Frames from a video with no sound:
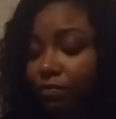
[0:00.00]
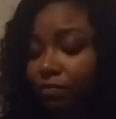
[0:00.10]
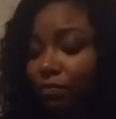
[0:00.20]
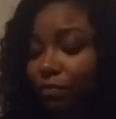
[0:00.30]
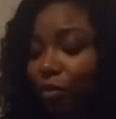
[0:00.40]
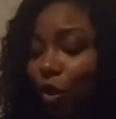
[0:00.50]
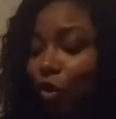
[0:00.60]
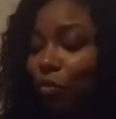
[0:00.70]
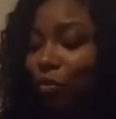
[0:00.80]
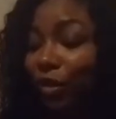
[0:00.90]
pro
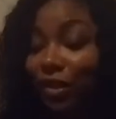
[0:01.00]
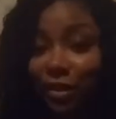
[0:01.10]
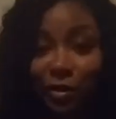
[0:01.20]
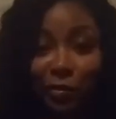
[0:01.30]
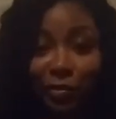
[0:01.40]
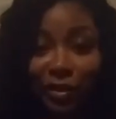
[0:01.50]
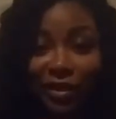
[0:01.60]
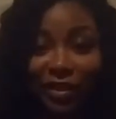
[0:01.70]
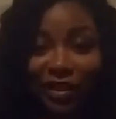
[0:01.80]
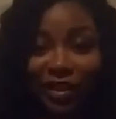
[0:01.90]
prenup?
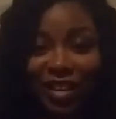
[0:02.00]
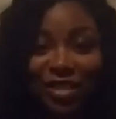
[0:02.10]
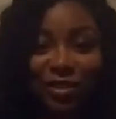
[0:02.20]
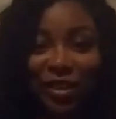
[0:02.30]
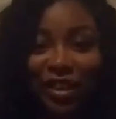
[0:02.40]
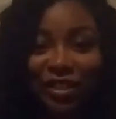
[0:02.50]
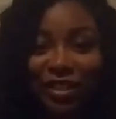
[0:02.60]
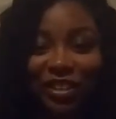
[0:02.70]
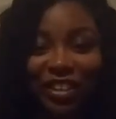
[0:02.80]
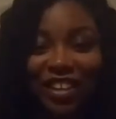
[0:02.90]
I still can't
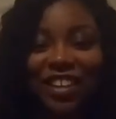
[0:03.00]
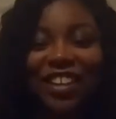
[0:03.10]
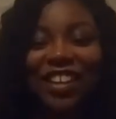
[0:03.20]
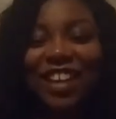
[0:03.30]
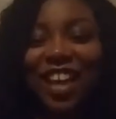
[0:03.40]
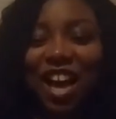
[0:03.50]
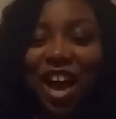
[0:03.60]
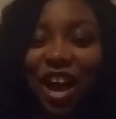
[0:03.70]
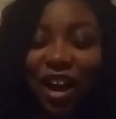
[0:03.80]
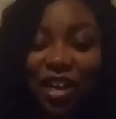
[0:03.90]
talk.
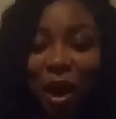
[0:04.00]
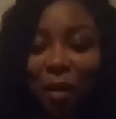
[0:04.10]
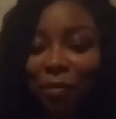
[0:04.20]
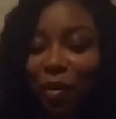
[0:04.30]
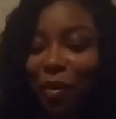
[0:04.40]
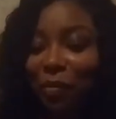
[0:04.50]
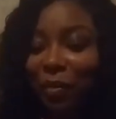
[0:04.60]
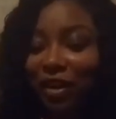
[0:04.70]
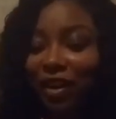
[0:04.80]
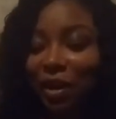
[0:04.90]
Are y'all pro
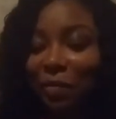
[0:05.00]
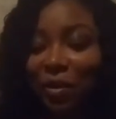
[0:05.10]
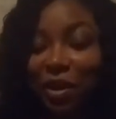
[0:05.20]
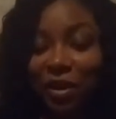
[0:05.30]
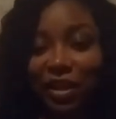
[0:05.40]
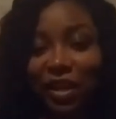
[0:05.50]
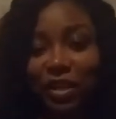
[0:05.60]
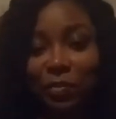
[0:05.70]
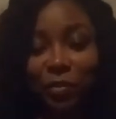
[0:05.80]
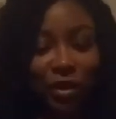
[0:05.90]
prenup or y'all
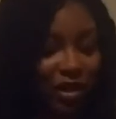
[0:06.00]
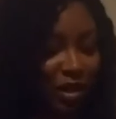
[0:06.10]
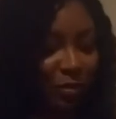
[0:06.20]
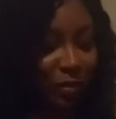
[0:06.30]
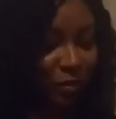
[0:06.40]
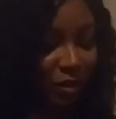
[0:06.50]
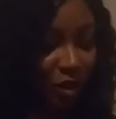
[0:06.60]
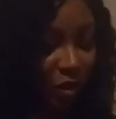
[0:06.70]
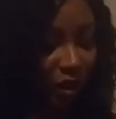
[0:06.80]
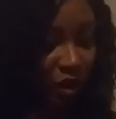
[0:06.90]
against prenups? What's
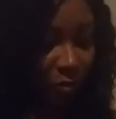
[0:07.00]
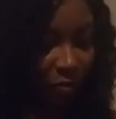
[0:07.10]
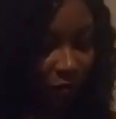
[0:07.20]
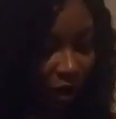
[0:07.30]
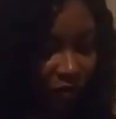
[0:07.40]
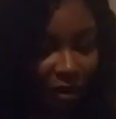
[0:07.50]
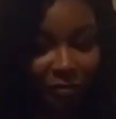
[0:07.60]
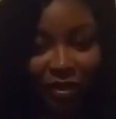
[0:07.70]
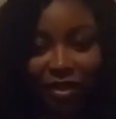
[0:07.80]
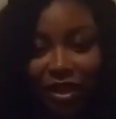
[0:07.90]
going on before I wrap
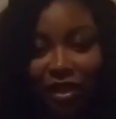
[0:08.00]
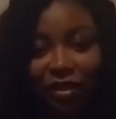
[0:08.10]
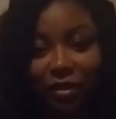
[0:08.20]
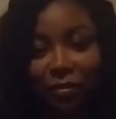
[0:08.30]
this thing up?